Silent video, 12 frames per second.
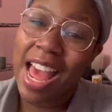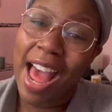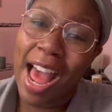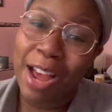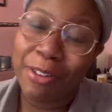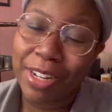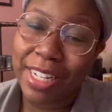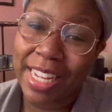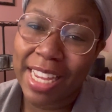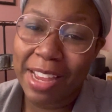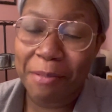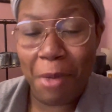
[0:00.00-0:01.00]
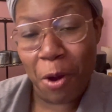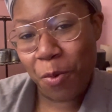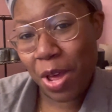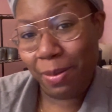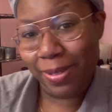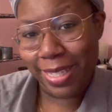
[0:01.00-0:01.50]
I will leave my
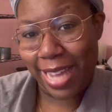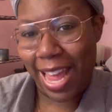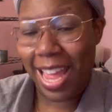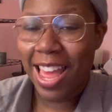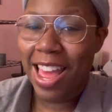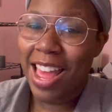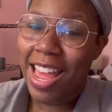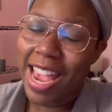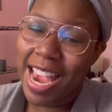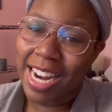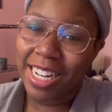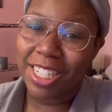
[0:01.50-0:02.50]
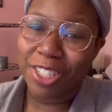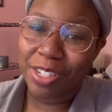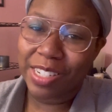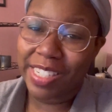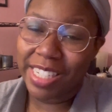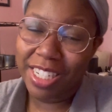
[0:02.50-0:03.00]
website in the
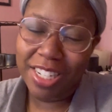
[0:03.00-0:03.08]
description.